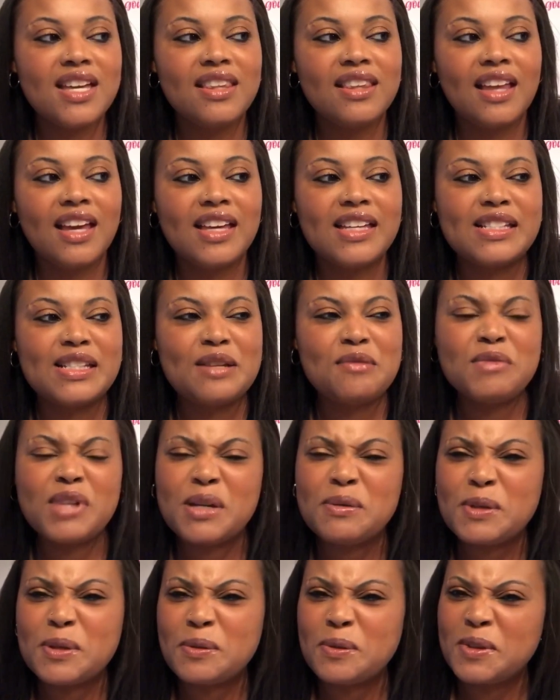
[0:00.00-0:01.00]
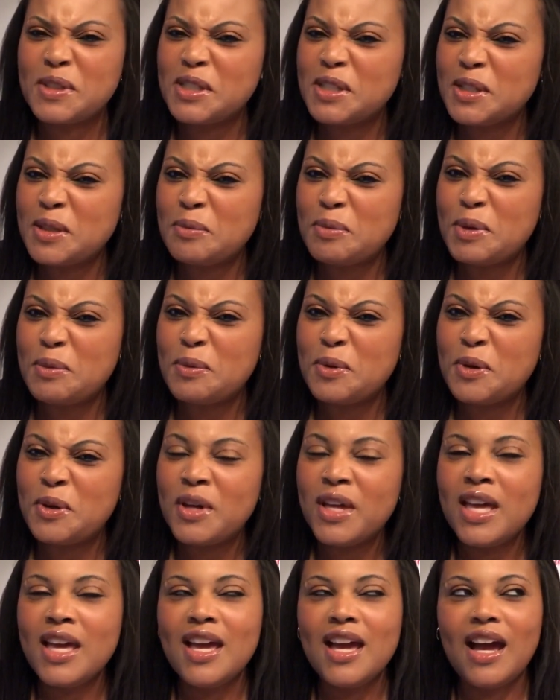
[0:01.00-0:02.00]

And like sometimes I'll be listening to people,